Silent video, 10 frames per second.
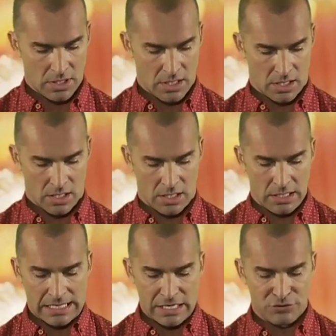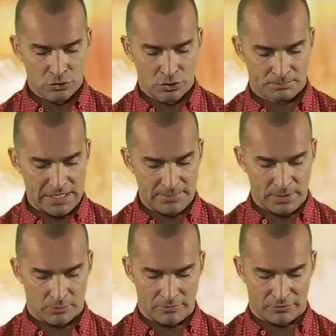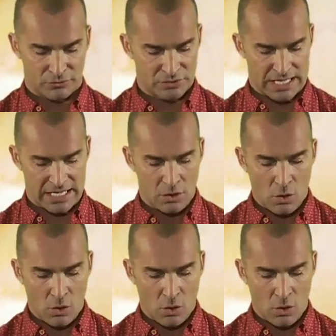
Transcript: Uh, if you could be Big Brother for a day,